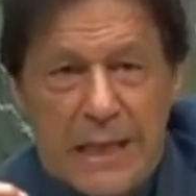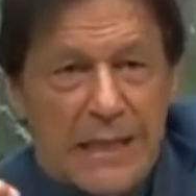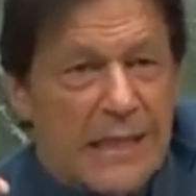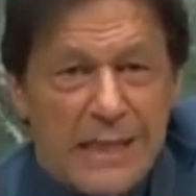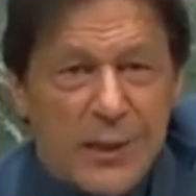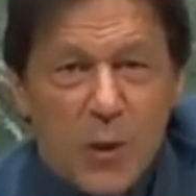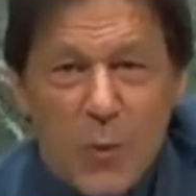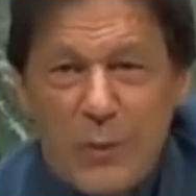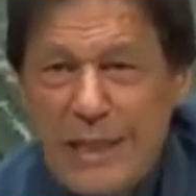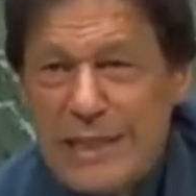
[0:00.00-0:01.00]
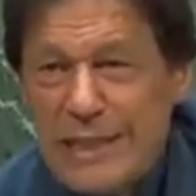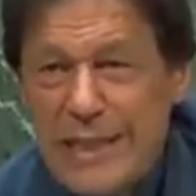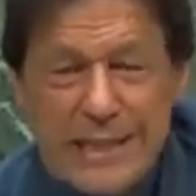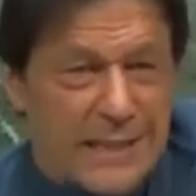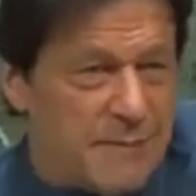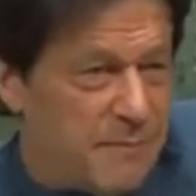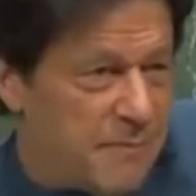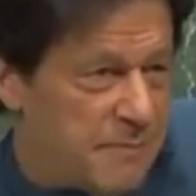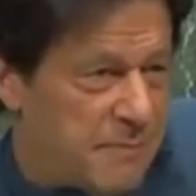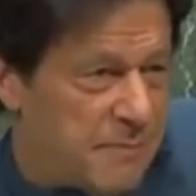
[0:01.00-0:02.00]
This is openly stated.
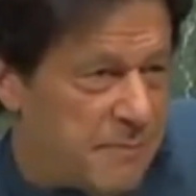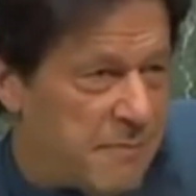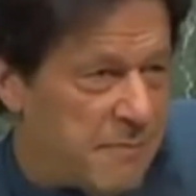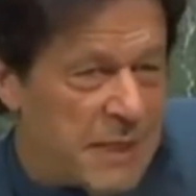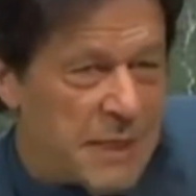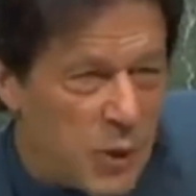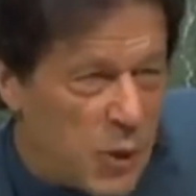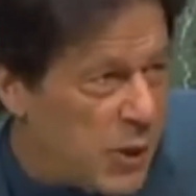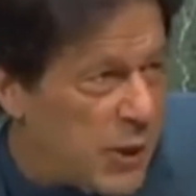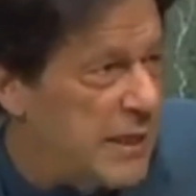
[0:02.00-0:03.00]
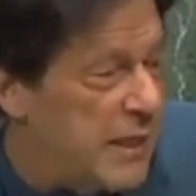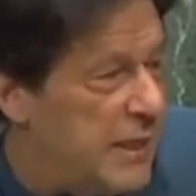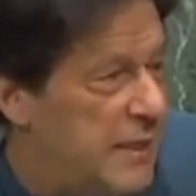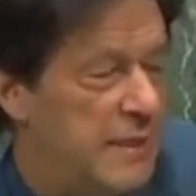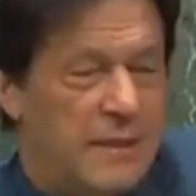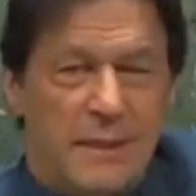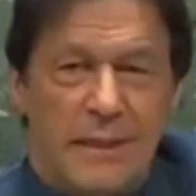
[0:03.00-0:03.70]
You look at the